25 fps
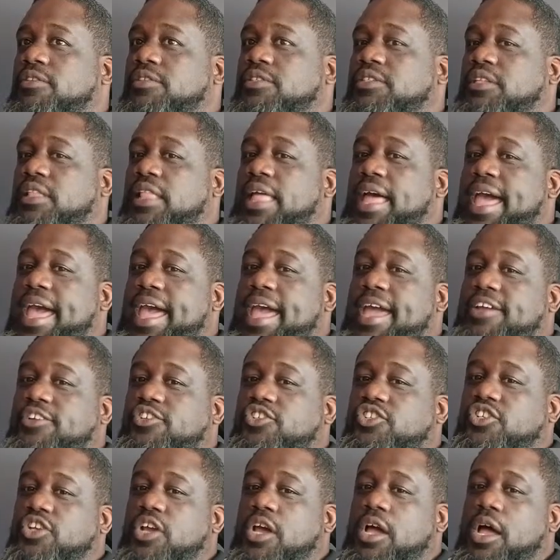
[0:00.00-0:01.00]

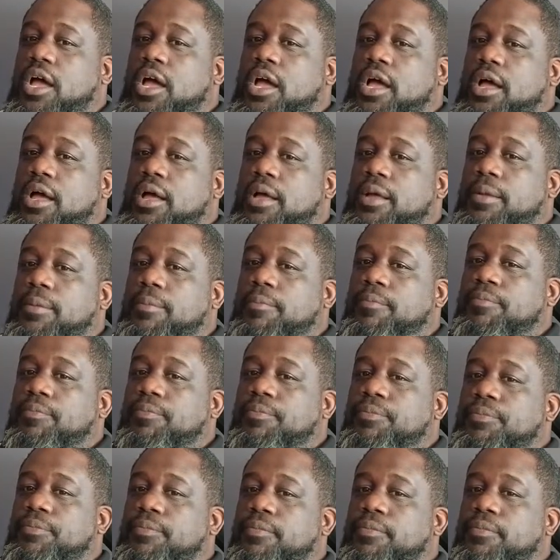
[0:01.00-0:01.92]
slash um,